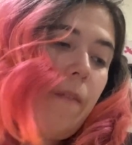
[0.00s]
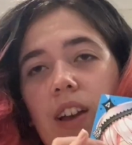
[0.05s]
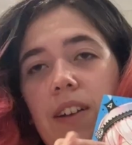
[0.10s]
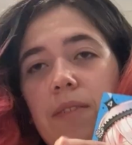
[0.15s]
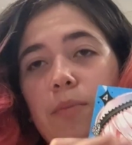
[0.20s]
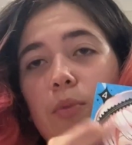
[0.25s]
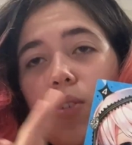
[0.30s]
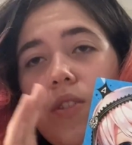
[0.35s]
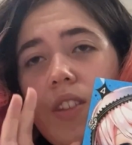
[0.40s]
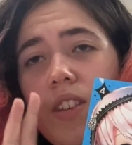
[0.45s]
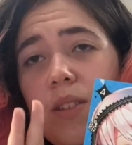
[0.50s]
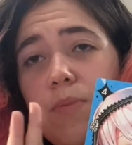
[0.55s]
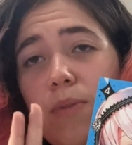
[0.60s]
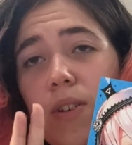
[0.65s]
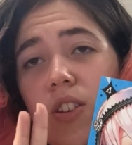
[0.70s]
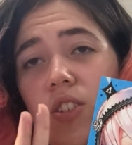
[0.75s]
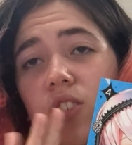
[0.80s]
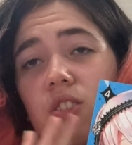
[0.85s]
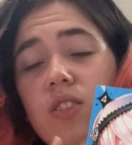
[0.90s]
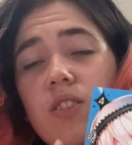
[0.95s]
I've bought this
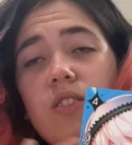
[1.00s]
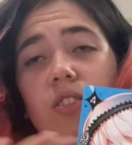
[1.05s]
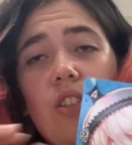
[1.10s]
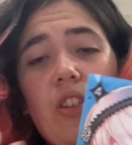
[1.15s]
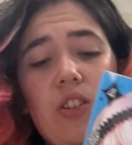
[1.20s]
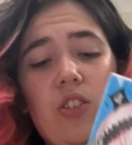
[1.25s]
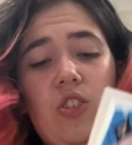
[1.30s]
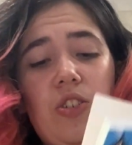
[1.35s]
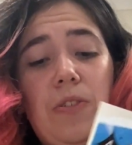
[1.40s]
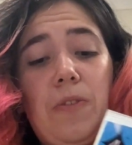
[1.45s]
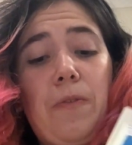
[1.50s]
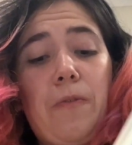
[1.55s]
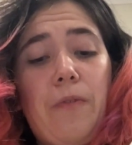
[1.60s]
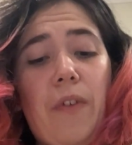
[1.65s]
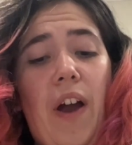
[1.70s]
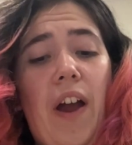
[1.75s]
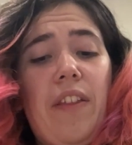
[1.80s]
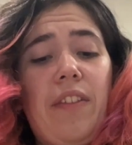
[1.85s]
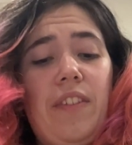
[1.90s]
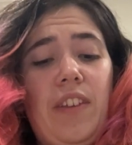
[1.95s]
bitch so that she's
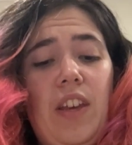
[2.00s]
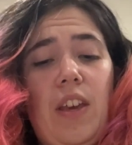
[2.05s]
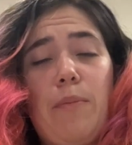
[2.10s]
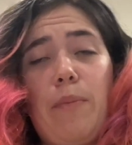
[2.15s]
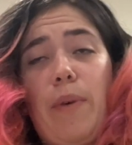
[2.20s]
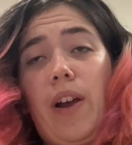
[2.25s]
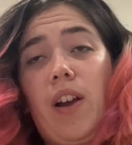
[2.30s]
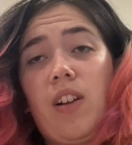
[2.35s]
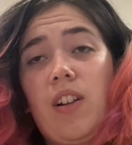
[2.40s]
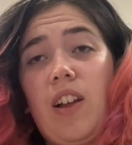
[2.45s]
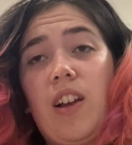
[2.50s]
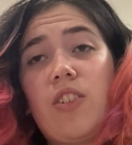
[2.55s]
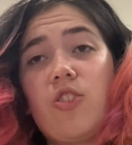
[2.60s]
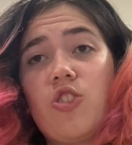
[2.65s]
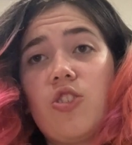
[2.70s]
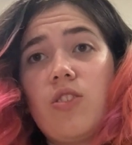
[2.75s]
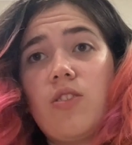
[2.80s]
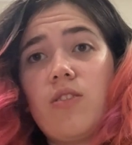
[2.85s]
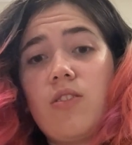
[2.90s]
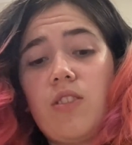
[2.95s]
finally in my
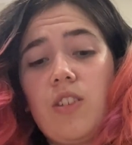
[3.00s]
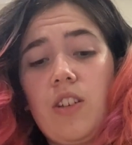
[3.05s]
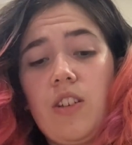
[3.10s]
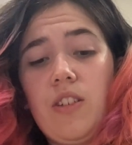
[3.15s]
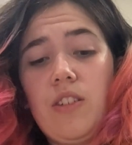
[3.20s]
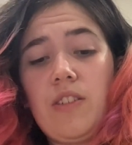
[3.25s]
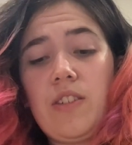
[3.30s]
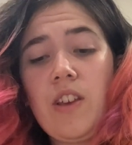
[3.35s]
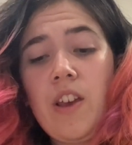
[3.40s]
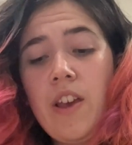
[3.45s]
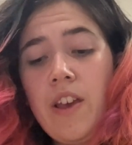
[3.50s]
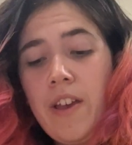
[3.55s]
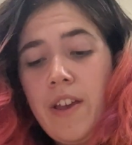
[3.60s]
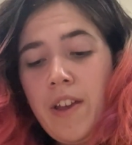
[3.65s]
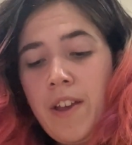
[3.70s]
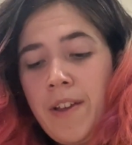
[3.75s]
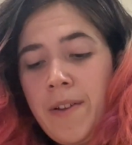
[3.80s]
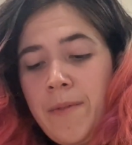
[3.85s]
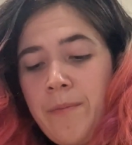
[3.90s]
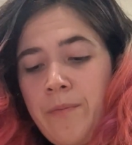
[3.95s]
collection because
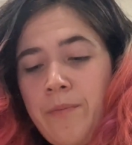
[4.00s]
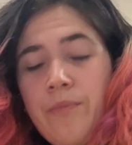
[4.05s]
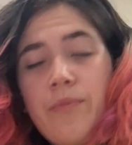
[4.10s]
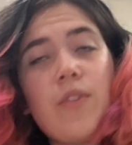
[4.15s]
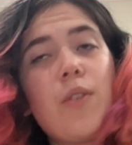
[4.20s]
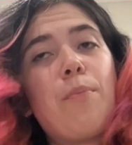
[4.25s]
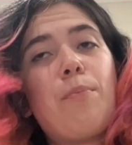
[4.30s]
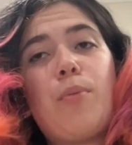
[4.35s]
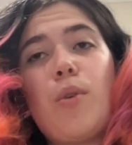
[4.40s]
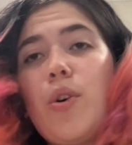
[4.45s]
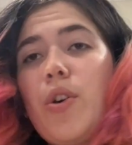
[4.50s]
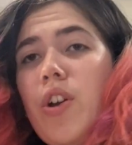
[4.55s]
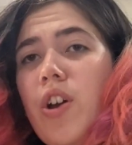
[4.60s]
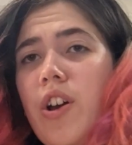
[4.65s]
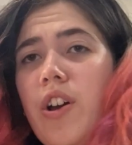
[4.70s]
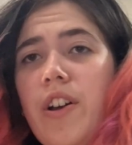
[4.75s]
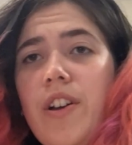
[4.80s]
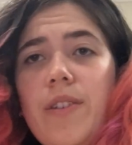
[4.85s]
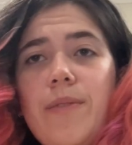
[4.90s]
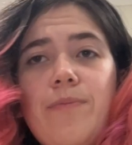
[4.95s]
bought
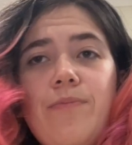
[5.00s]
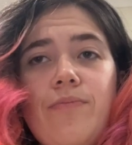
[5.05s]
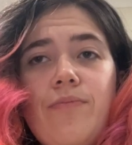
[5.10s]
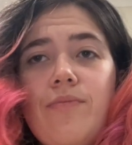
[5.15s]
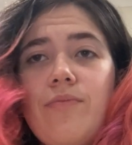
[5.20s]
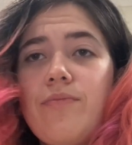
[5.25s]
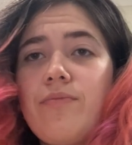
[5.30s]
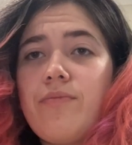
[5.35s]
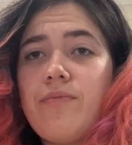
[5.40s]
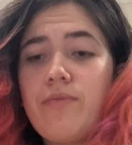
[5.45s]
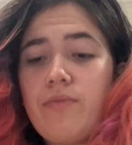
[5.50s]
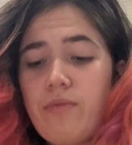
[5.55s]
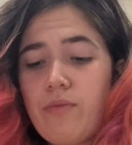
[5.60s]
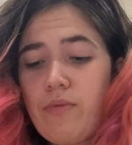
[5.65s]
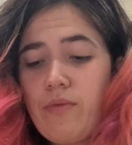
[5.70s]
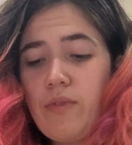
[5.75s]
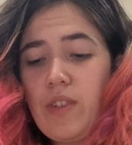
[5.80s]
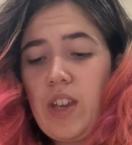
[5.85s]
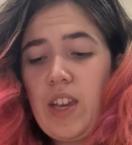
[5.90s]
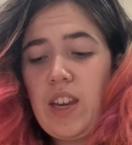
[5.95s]
her
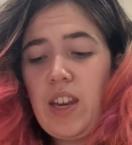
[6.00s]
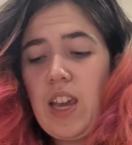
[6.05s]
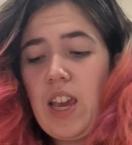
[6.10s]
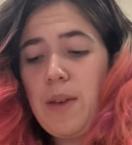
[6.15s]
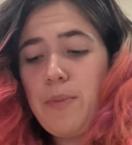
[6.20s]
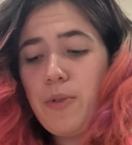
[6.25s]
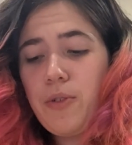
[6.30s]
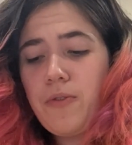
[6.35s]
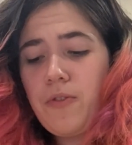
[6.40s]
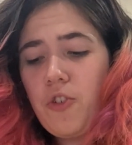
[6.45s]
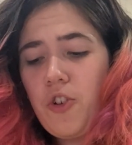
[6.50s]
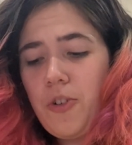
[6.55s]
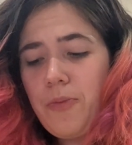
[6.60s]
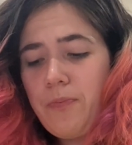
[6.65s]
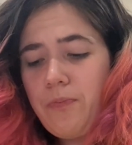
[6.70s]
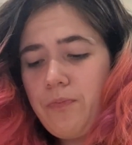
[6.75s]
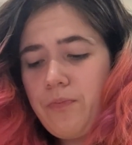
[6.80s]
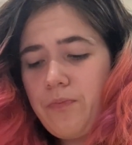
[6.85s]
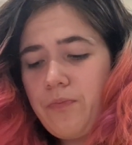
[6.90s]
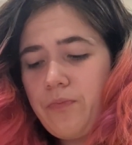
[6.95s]
in ebook form,
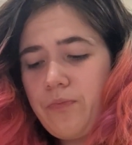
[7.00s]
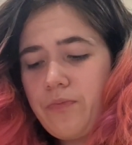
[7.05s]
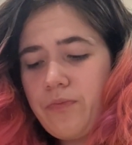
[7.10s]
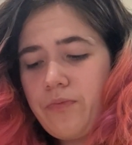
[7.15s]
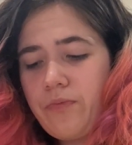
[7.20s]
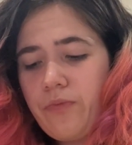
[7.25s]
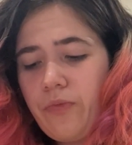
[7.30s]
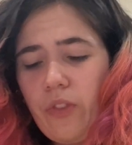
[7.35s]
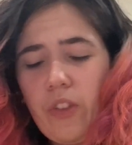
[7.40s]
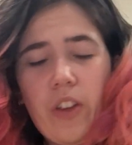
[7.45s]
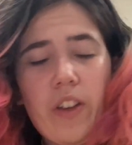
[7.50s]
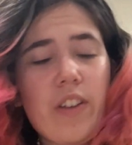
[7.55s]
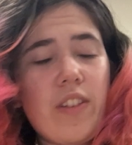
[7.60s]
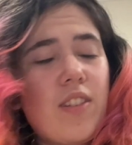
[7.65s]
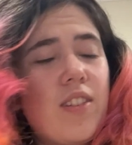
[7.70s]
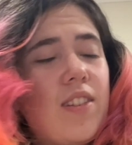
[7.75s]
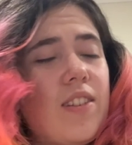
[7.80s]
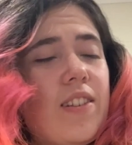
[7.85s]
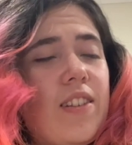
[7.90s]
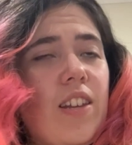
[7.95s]

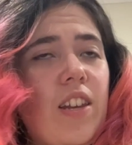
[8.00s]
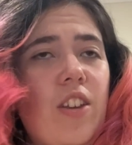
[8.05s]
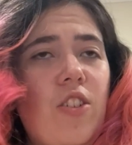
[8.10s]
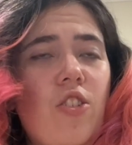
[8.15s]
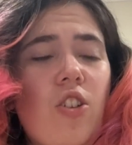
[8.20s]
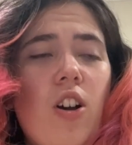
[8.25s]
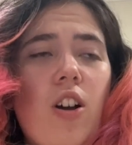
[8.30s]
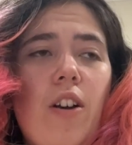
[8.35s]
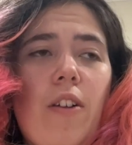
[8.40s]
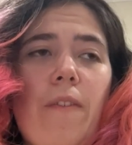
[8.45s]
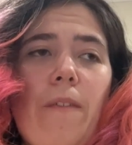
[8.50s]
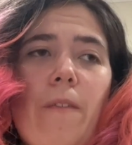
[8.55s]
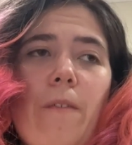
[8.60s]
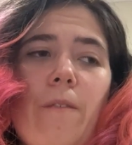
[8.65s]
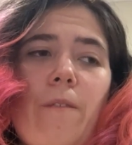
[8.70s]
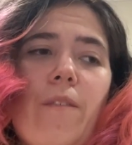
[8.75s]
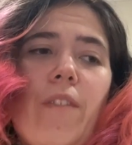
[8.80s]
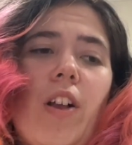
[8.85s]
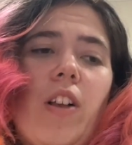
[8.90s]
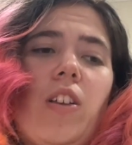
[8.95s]
did not
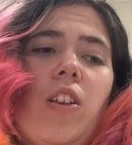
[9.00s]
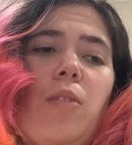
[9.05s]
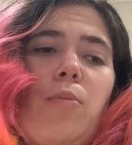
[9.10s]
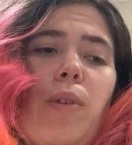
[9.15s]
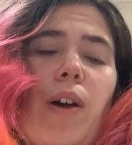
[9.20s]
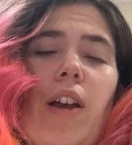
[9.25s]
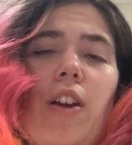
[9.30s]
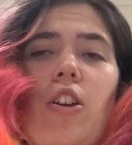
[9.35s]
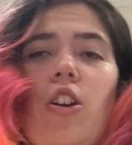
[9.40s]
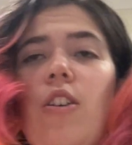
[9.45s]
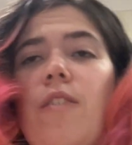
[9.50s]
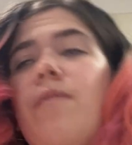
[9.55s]
fucking buy her